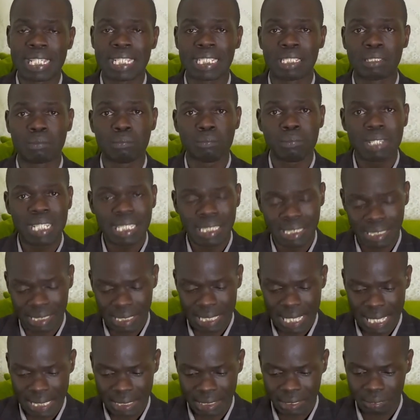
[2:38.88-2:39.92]
It
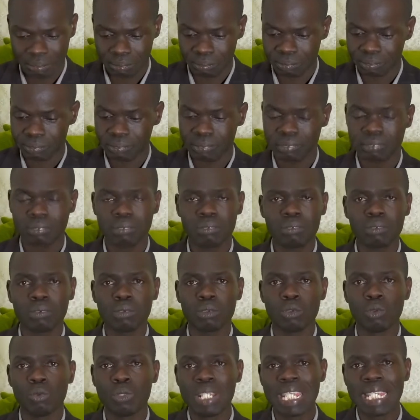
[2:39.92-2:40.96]
means that
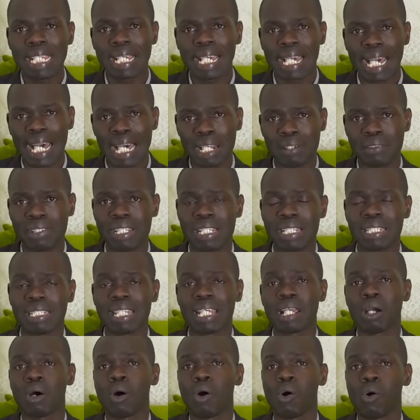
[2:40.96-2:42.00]
we carry
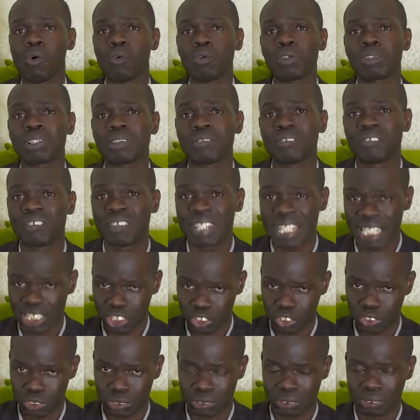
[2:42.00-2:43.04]
the whole
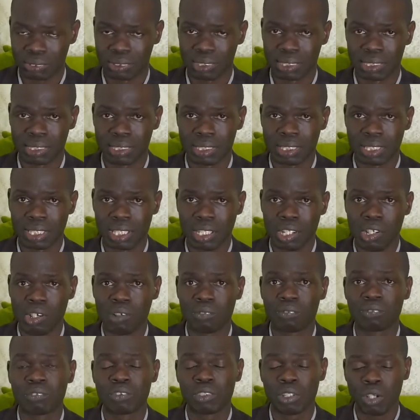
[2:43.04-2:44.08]
reflection
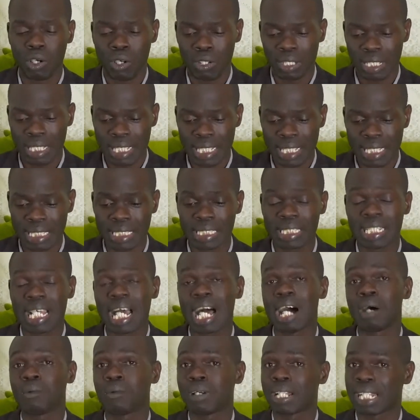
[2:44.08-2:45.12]
of God
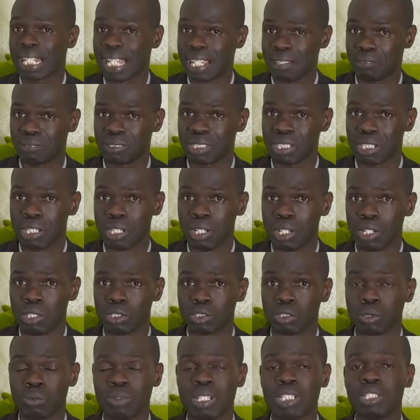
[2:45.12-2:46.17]
in our lives.
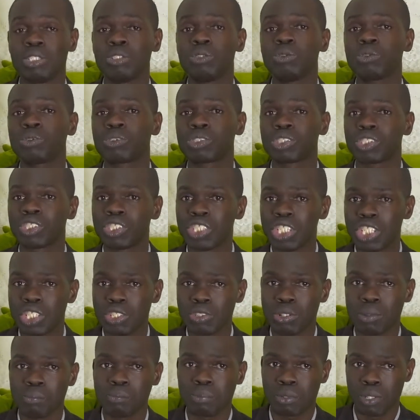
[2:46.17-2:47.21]
So when you see
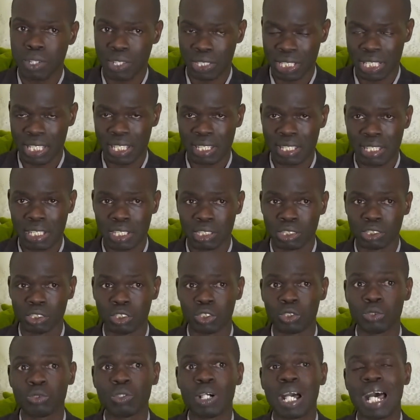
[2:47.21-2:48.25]
your brother,
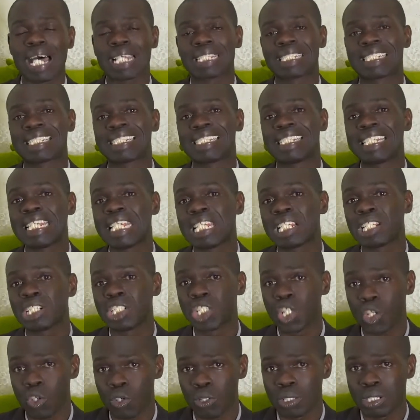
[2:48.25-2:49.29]
you are
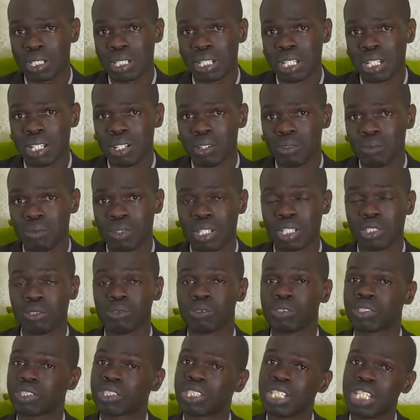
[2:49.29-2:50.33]
seeing God. When
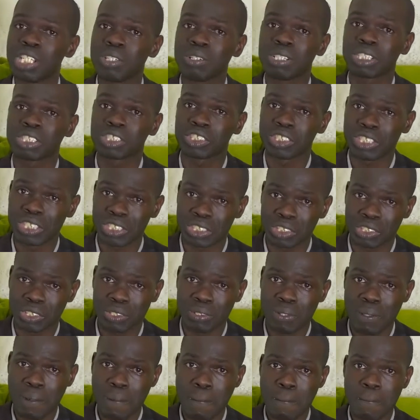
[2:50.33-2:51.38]
you see your
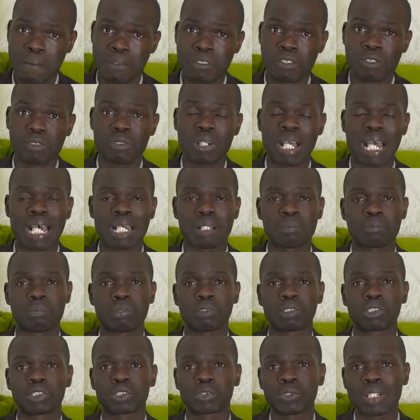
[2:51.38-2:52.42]
sister, you are
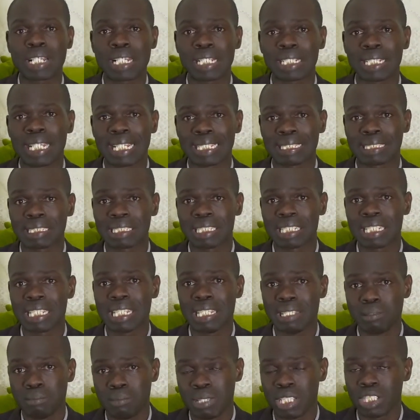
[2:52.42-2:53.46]
portraying that
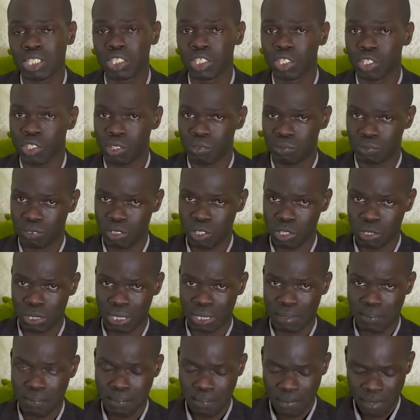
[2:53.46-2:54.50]
image of
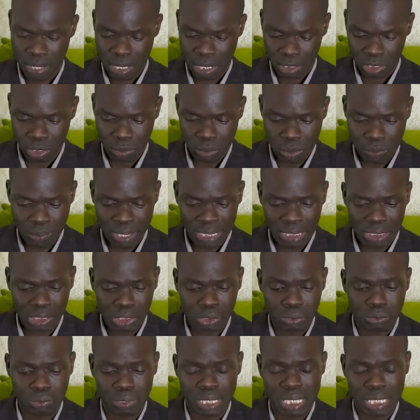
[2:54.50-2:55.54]
God. So we
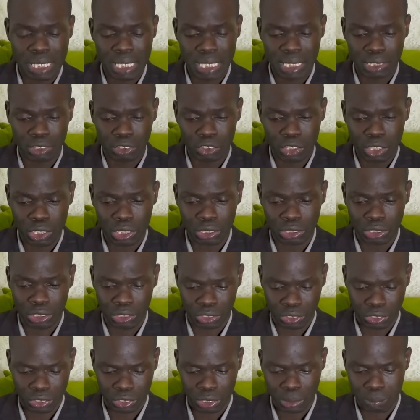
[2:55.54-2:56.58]
want to read in
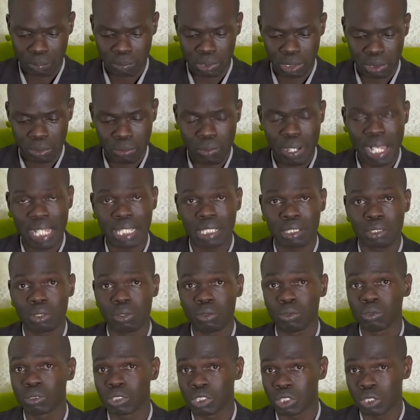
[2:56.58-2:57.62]
Genesis chapter 1
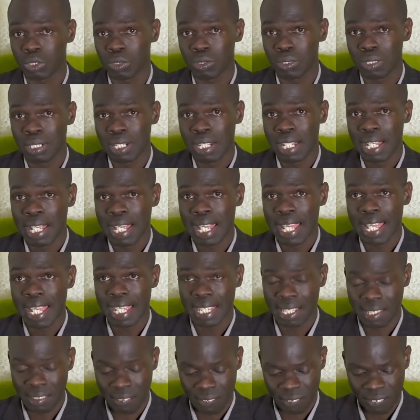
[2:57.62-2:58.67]
also,
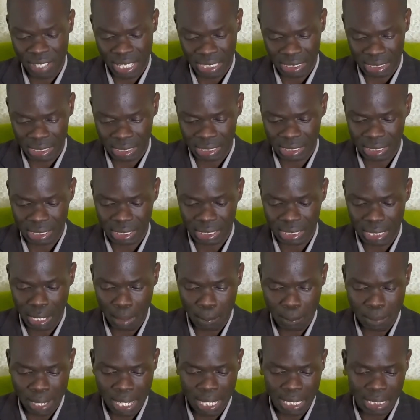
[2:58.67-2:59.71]
and verse
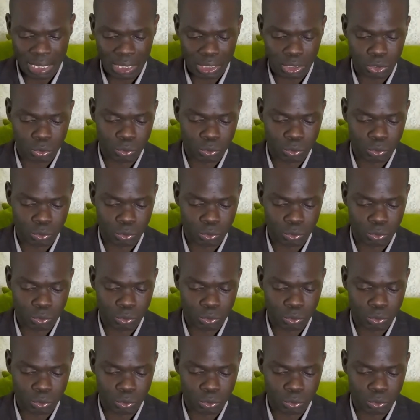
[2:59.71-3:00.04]
number